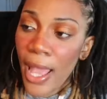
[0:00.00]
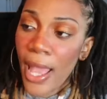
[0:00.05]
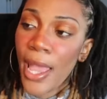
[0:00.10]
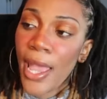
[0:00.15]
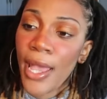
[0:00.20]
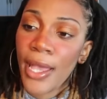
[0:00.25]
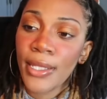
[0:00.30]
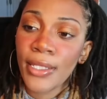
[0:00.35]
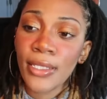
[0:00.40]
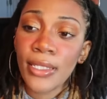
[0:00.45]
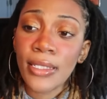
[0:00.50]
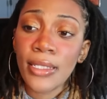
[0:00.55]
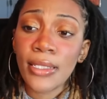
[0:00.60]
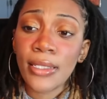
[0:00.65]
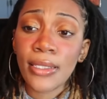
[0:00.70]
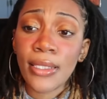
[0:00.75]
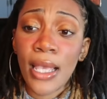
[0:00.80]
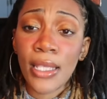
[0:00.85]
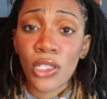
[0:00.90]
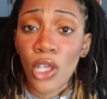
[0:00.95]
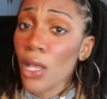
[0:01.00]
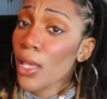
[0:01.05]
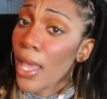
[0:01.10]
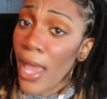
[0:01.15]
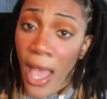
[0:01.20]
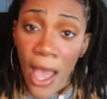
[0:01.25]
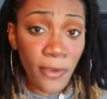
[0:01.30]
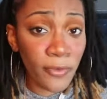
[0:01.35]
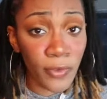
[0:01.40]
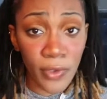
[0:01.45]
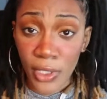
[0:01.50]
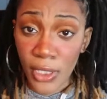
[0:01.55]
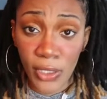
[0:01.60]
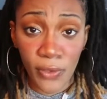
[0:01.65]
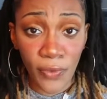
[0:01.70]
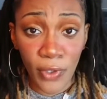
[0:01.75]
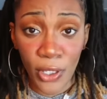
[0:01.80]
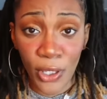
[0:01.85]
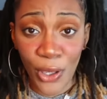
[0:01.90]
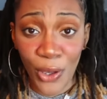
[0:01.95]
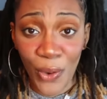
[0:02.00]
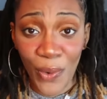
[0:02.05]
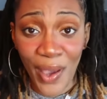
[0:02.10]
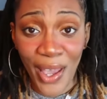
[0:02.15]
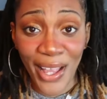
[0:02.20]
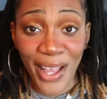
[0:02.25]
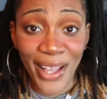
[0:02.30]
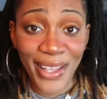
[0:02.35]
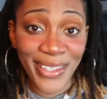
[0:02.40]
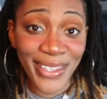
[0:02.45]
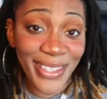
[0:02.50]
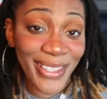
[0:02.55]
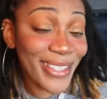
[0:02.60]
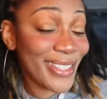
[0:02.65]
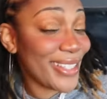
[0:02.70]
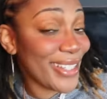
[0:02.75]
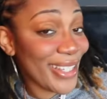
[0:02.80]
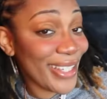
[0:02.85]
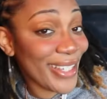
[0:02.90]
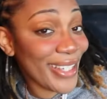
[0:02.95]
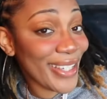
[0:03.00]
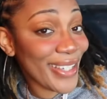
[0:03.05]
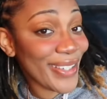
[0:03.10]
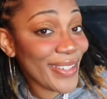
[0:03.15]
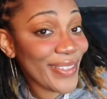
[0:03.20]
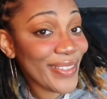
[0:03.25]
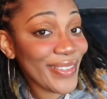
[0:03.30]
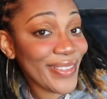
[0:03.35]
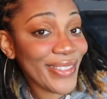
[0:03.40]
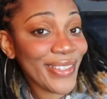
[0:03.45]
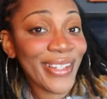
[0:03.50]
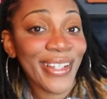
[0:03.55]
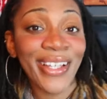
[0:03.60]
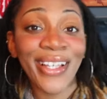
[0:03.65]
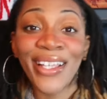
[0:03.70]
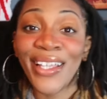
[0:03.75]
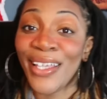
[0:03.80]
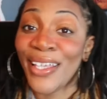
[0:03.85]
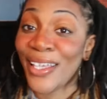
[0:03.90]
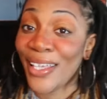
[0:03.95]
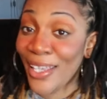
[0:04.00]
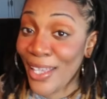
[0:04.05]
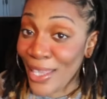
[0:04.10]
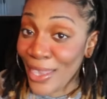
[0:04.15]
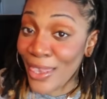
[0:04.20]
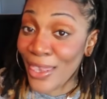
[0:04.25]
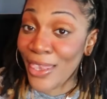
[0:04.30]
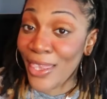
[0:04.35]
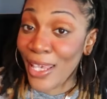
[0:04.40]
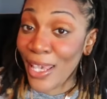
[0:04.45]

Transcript: And that's all I have for this video. And I'll see you in